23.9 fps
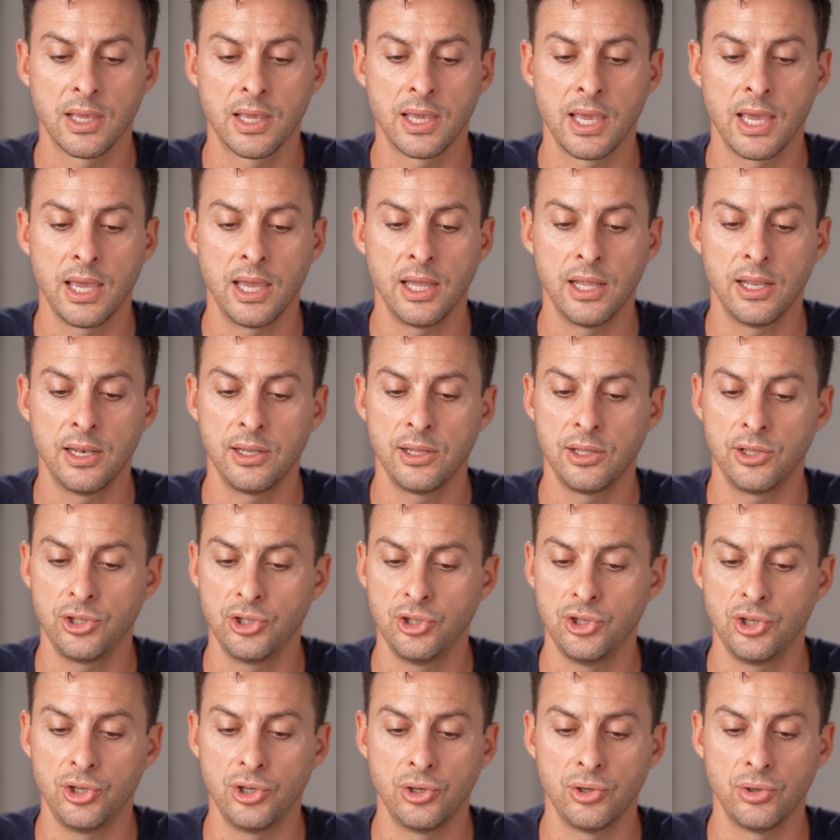Can
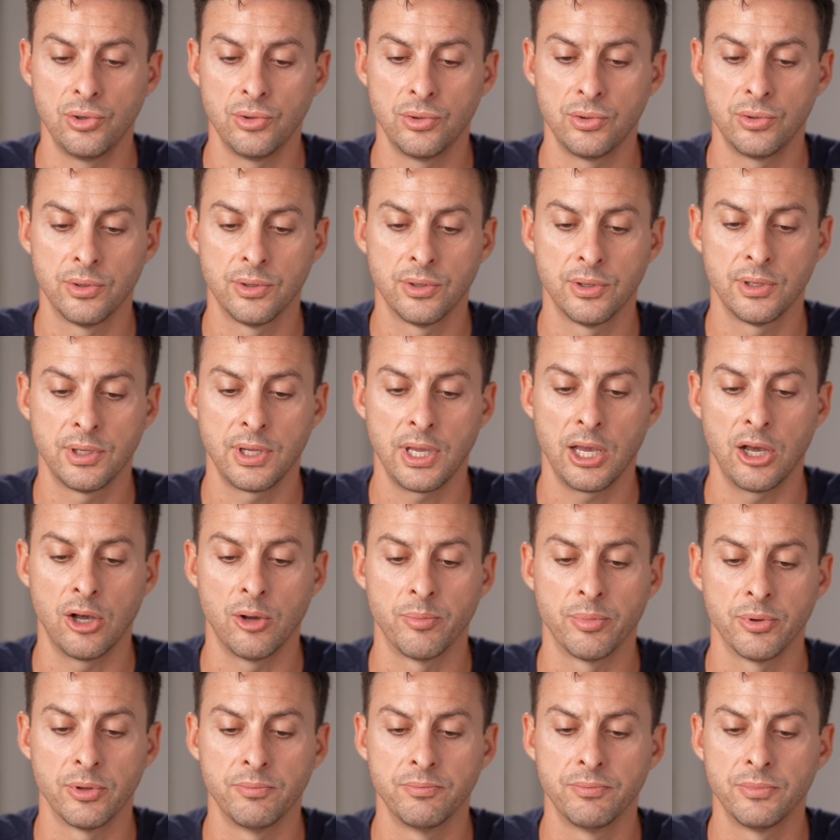you
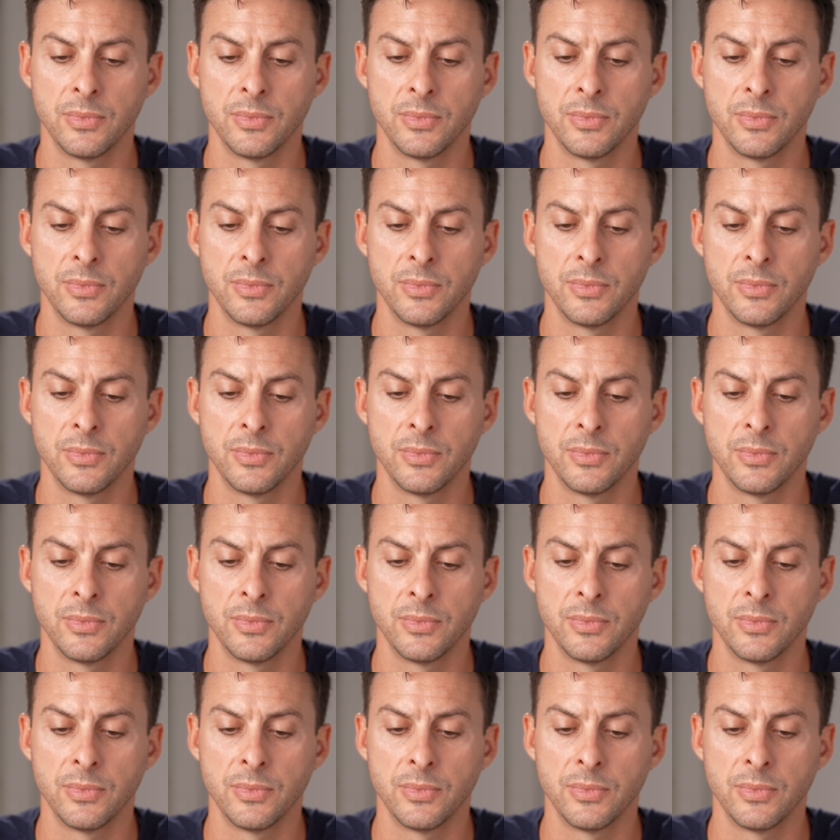help?